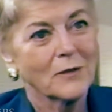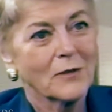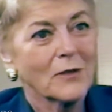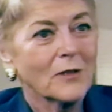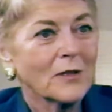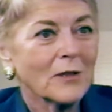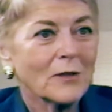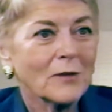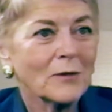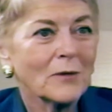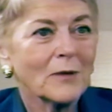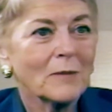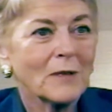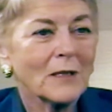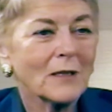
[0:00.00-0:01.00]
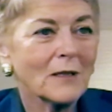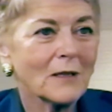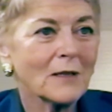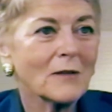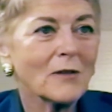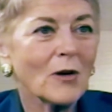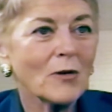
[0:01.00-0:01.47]
You know, I
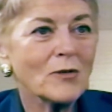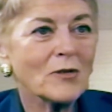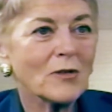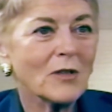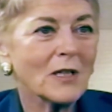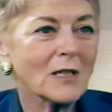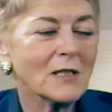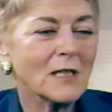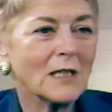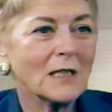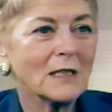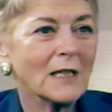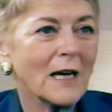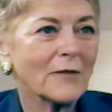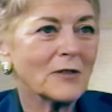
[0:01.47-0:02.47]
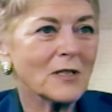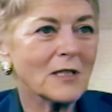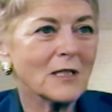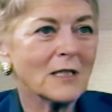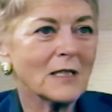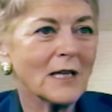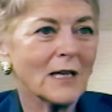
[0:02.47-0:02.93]
mean, those are things that he'll have to
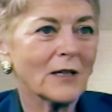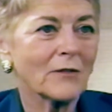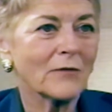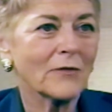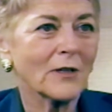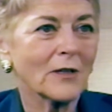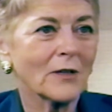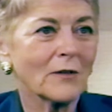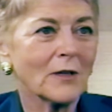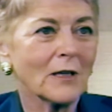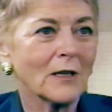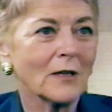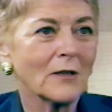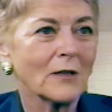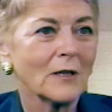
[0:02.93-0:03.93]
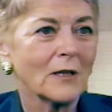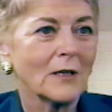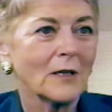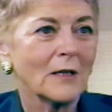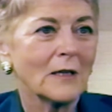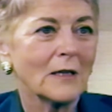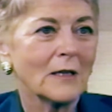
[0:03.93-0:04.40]
sit down and figure out.
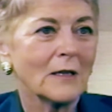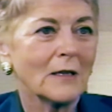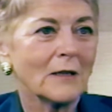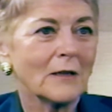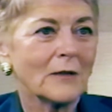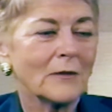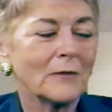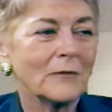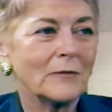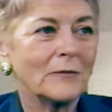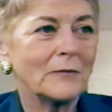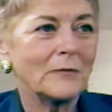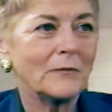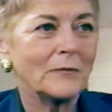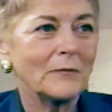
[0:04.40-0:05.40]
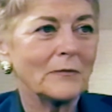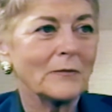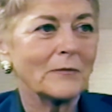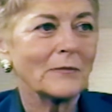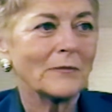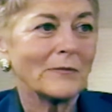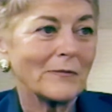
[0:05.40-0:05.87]
Um,
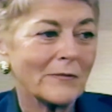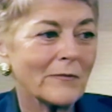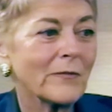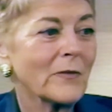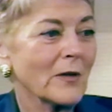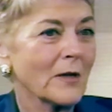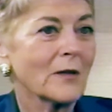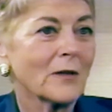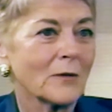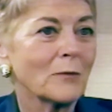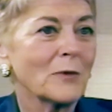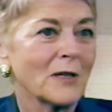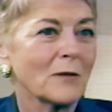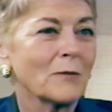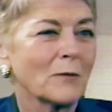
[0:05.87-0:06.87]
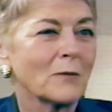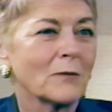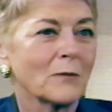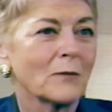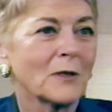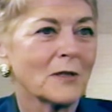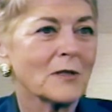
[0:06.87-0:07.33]
you know, where
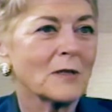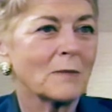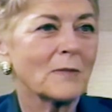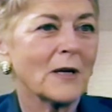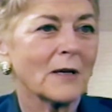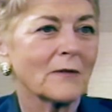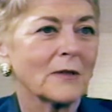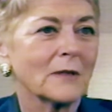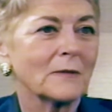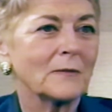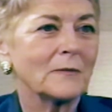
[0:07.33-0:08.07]
where's the benefit?